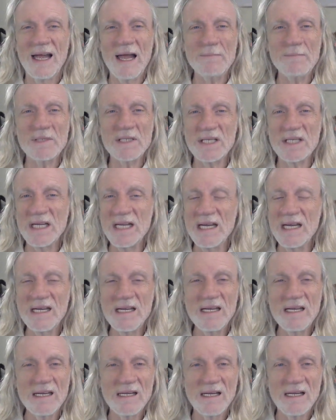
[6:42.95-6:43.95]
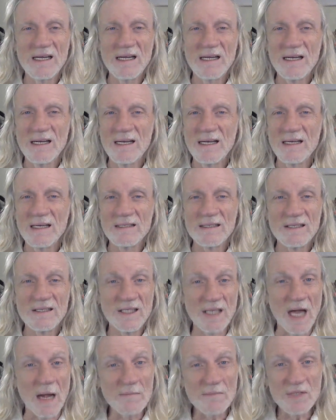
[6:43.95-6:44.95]
Epstein,
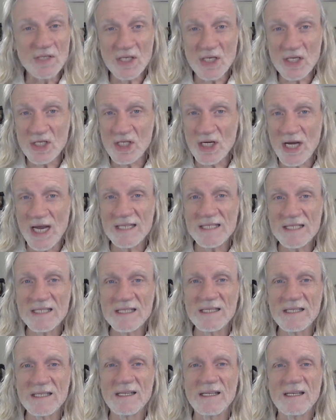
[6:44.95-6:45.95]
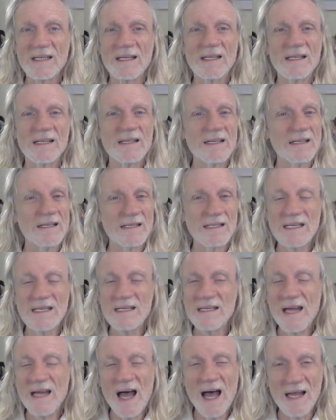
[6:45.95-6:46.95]
some suggest,
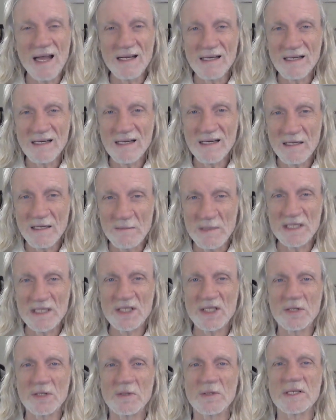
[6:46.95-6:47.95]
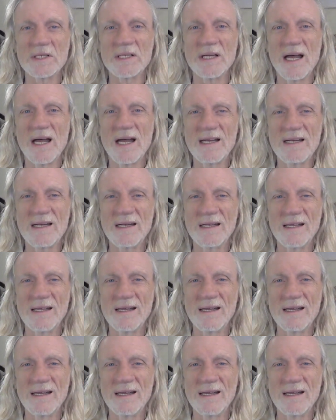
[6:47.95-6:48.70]
did not commit suicide.